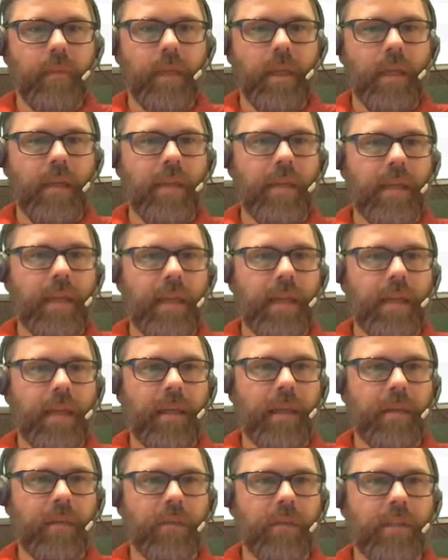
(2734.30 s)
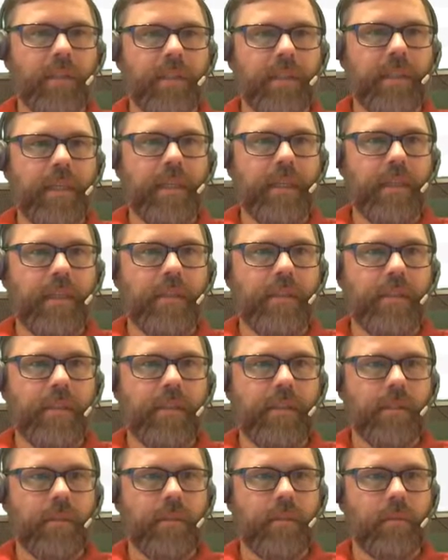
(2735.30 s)
And then I can go to the
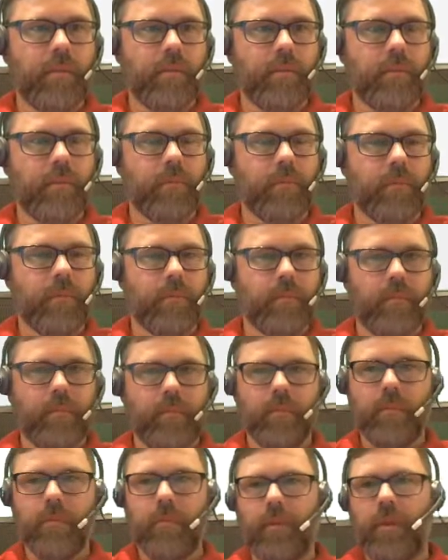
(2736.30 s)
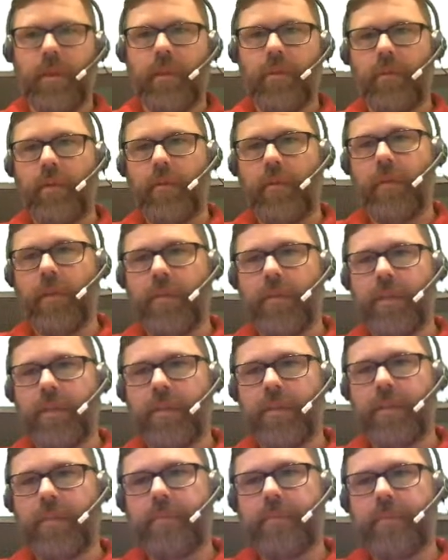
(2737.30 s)
tenants and get rid of all
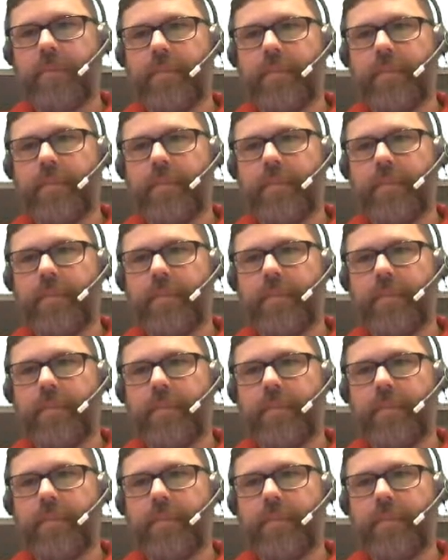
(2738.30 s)
these.